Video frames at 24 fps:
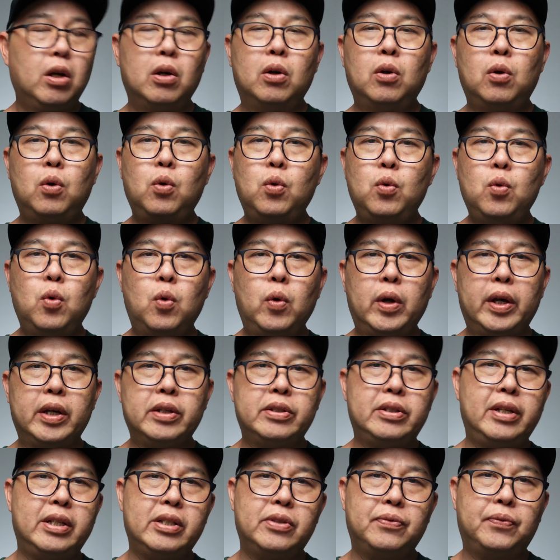who
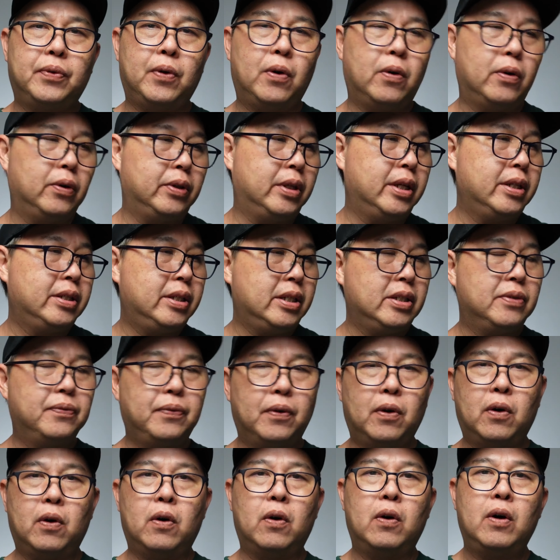is this for? This is
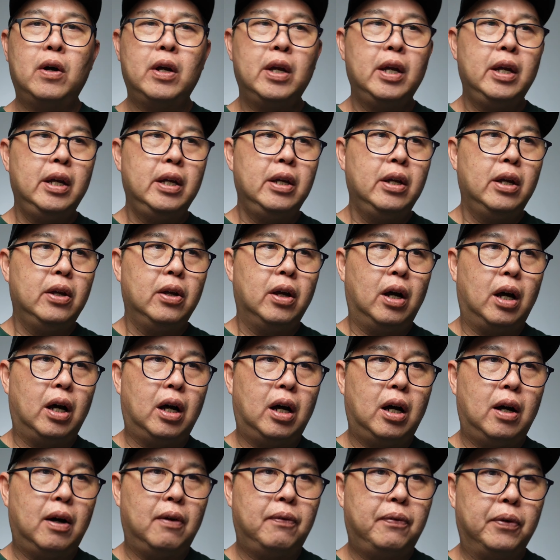for
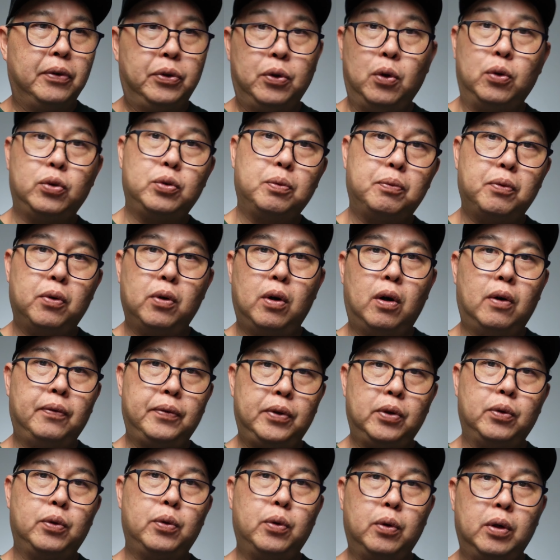those of
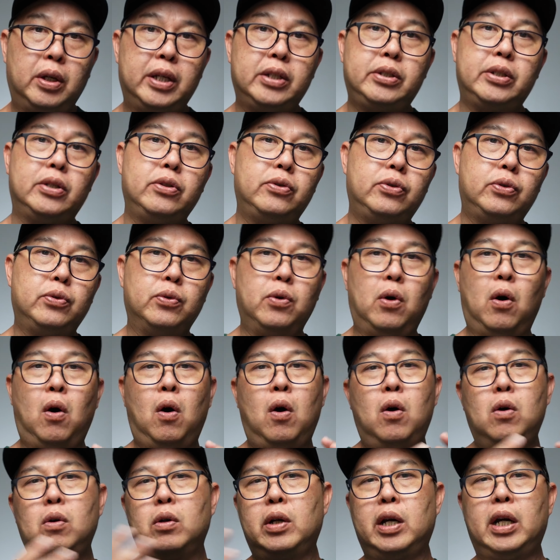you who listens to
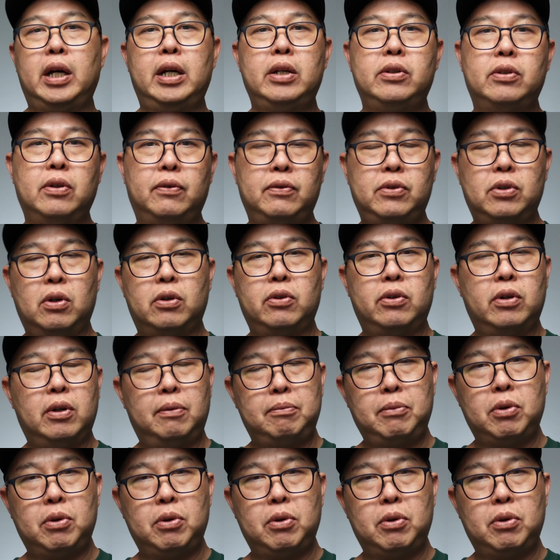all kinds of genre of